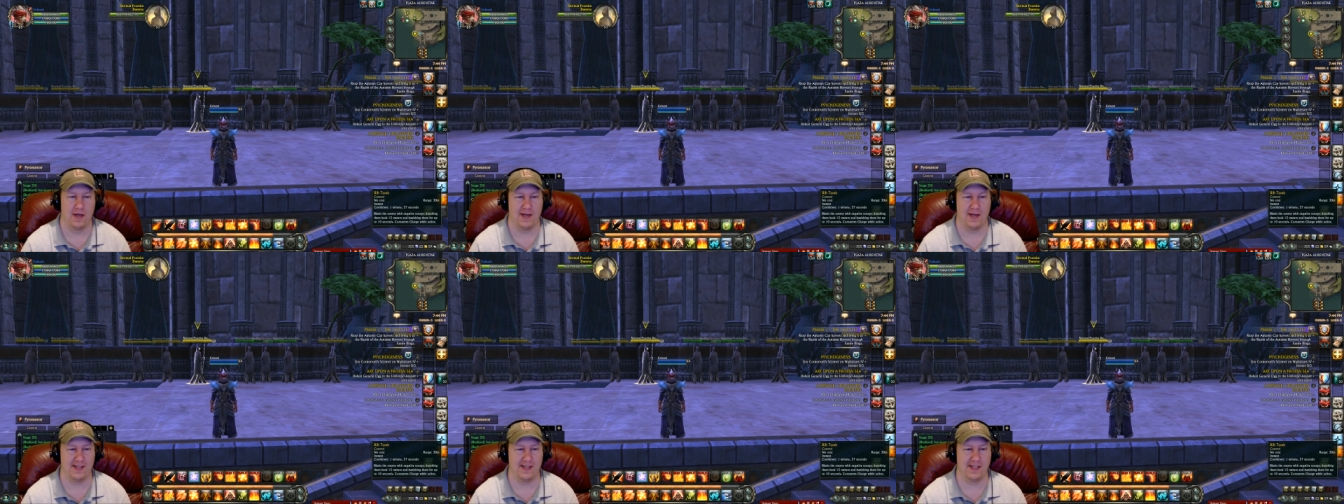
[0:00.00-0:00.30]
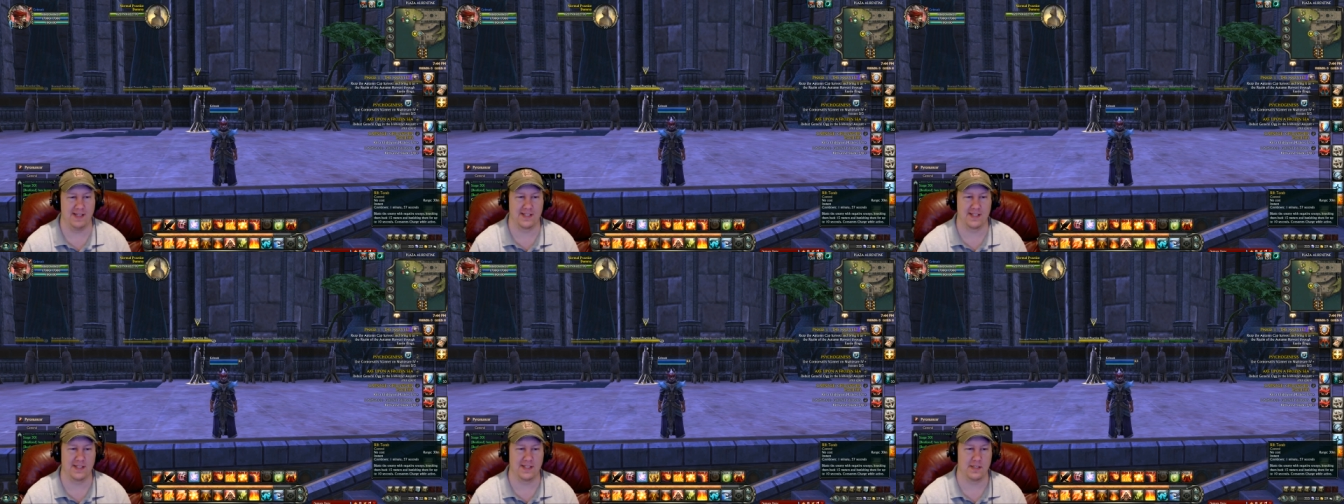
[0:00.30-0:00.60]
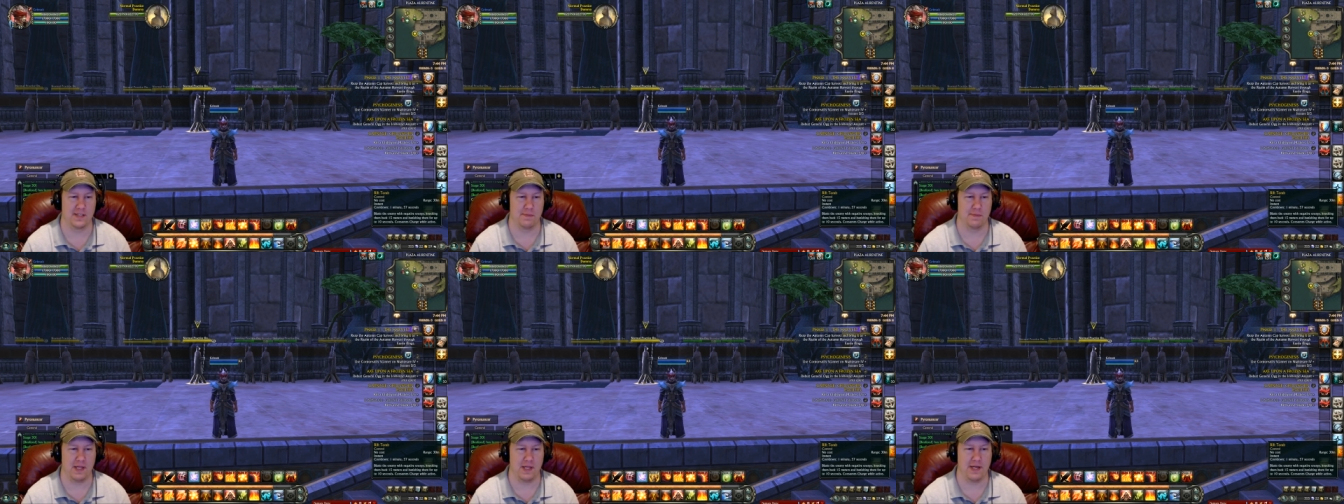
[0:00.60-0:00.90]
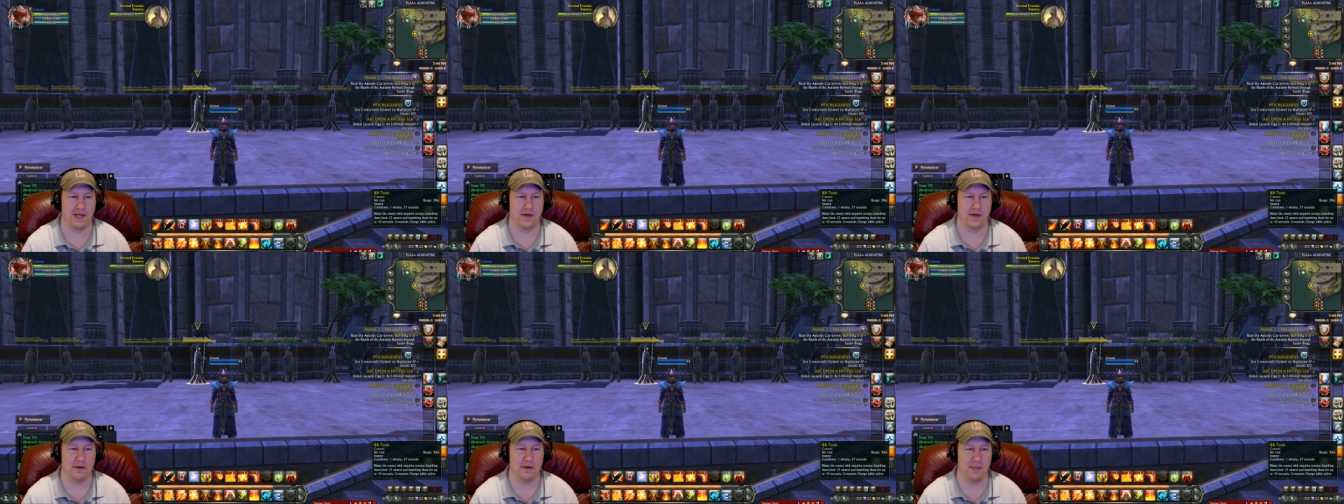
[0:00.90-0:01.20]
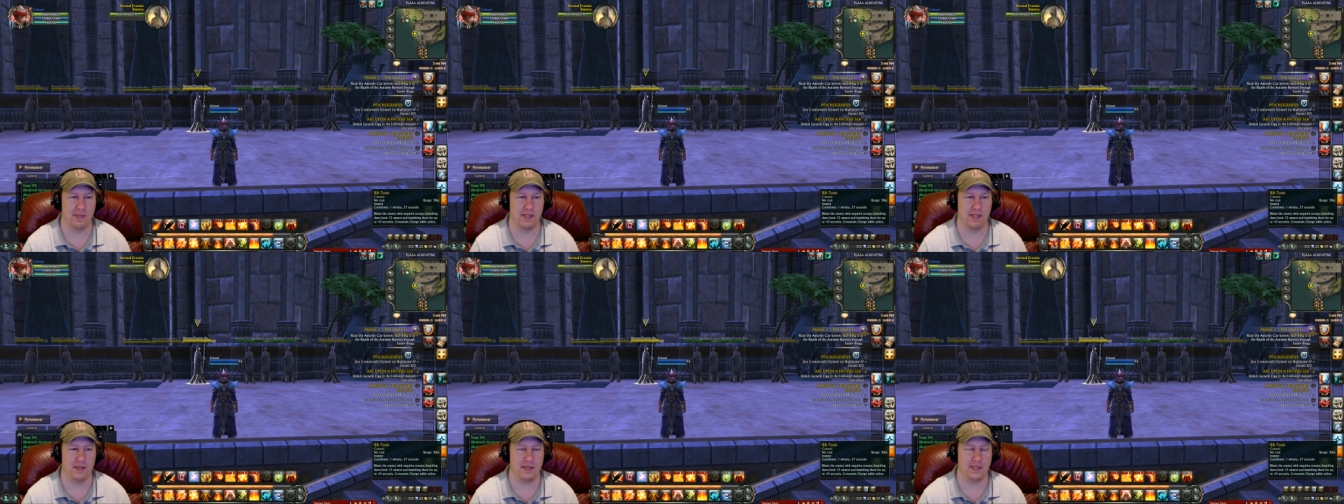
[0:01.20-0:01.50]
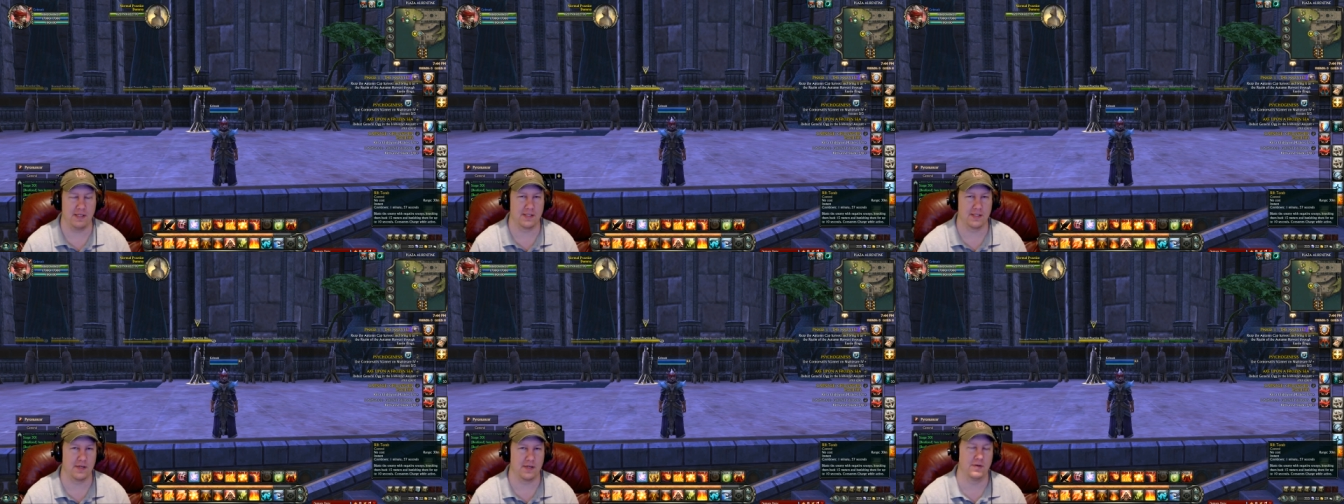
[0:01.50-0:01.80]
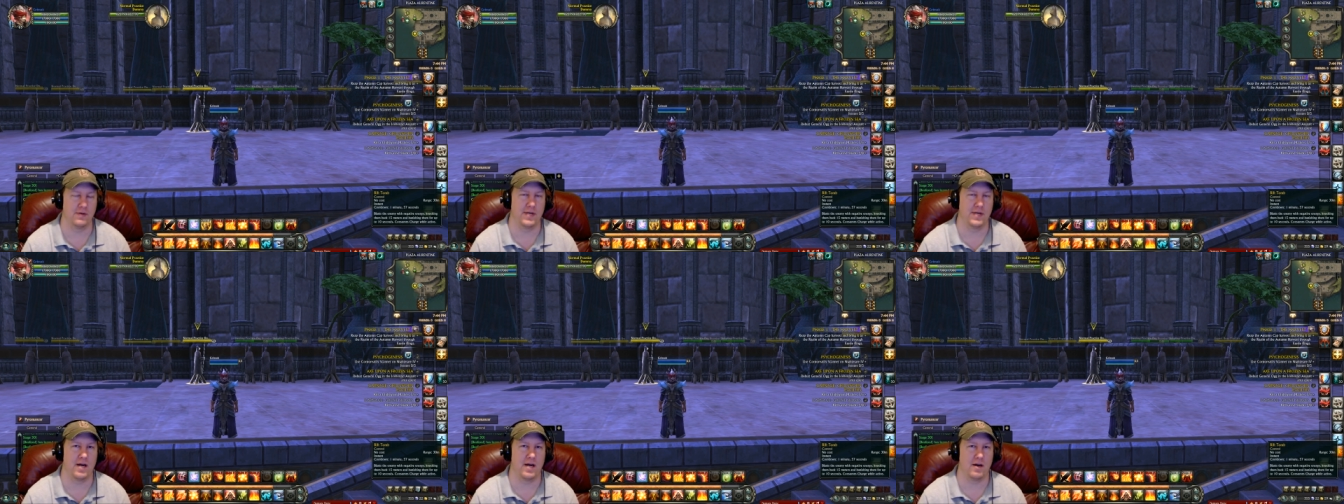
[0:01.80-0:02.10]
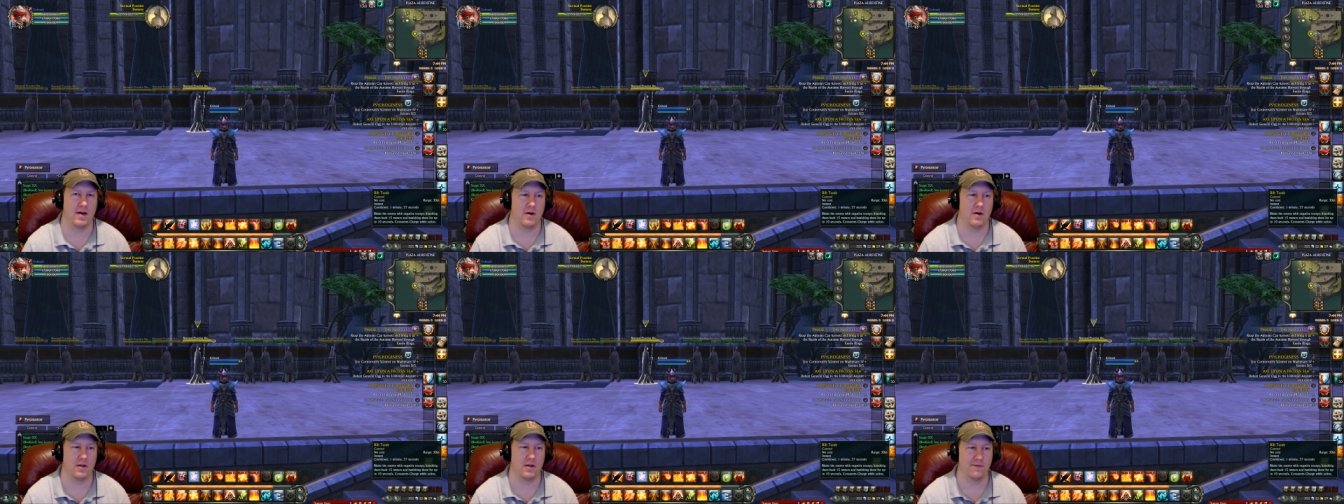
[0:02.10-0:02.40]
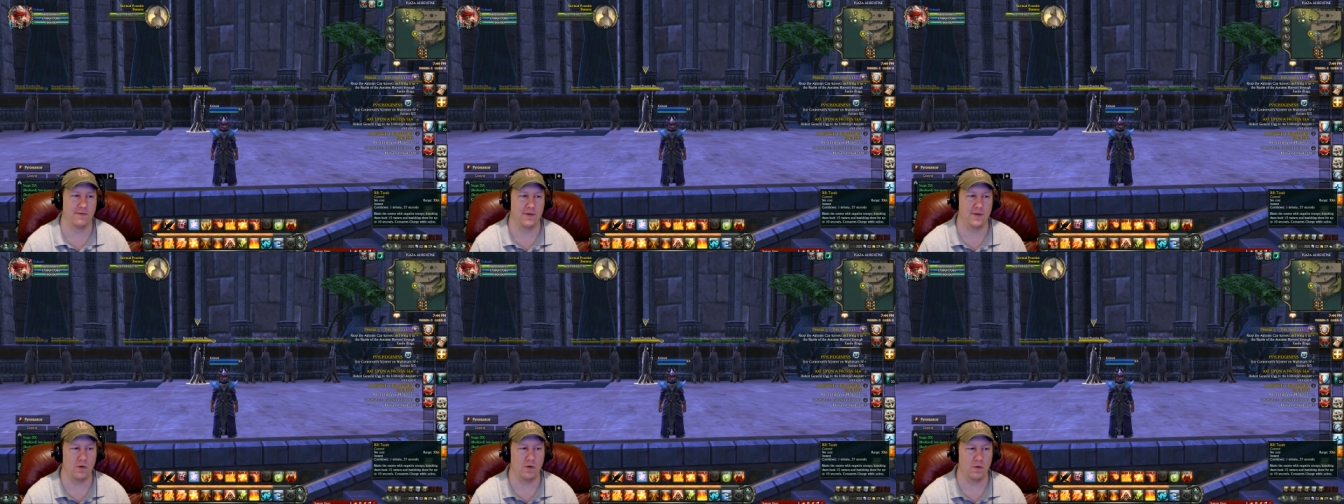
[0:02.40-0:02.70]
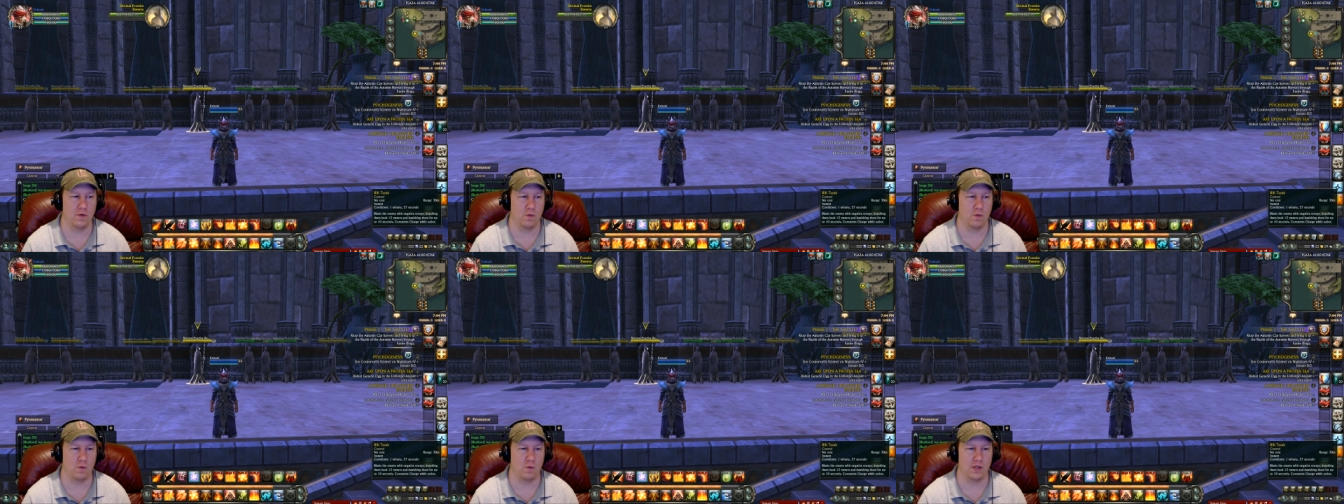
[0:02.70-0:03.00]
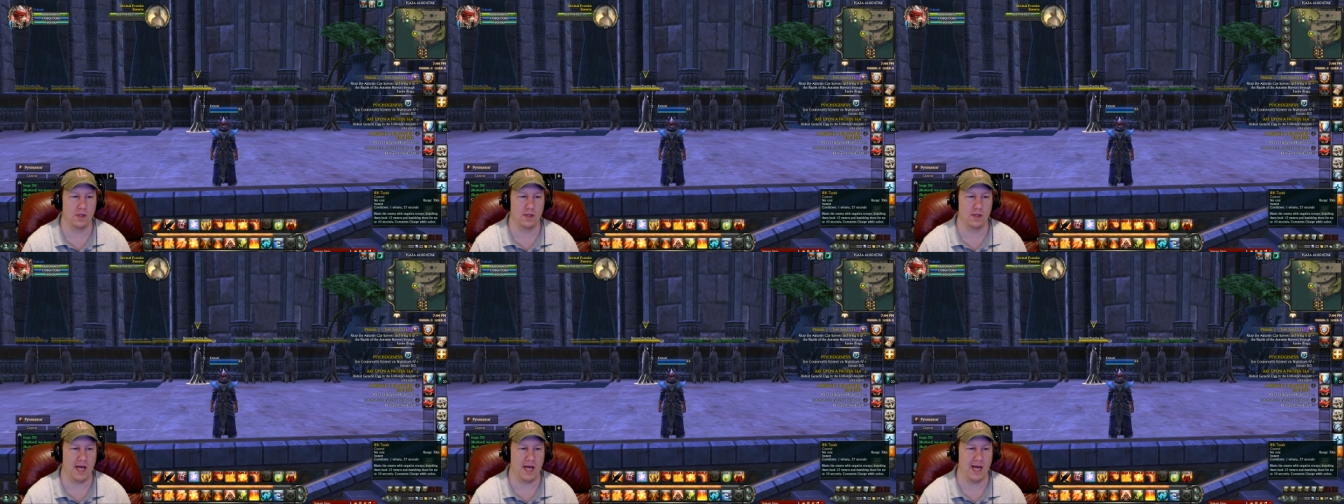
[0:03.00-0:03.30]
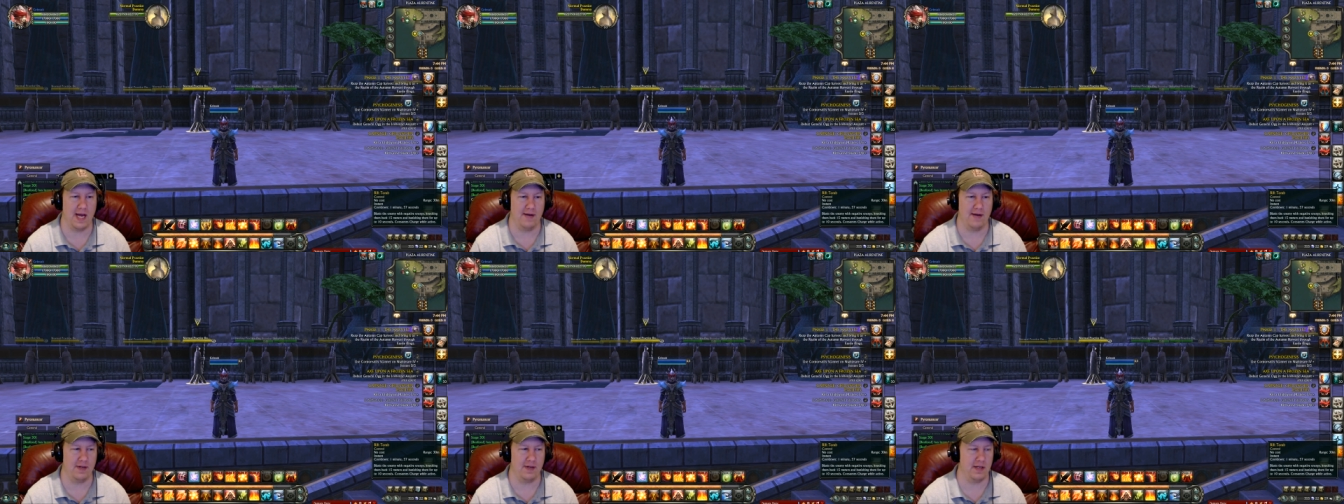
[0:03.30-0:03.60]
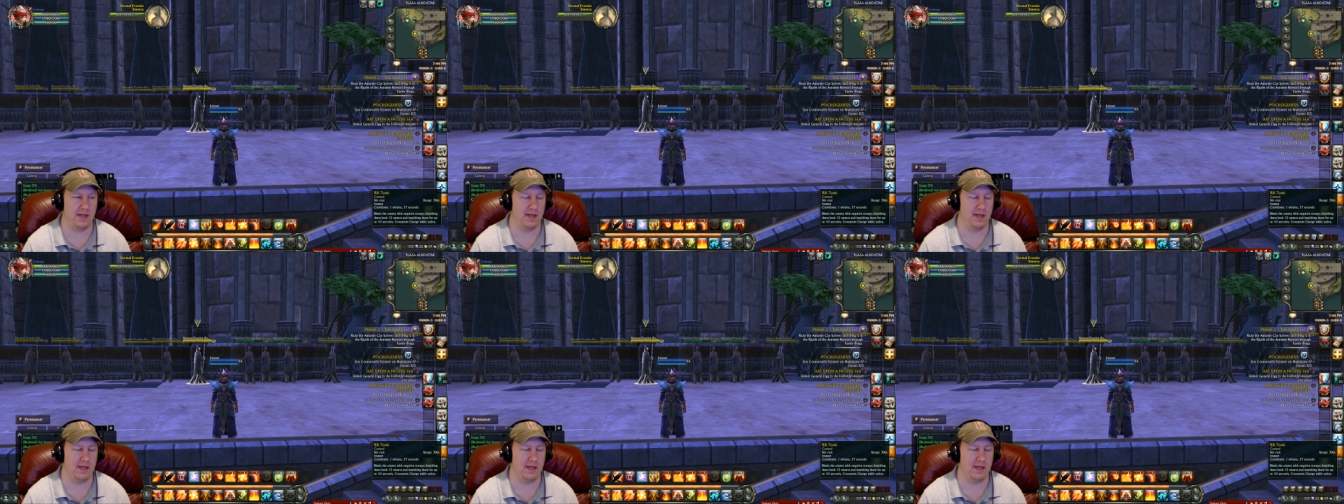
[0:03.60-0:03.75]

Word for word: And this is a planar ability, so not all of you will have it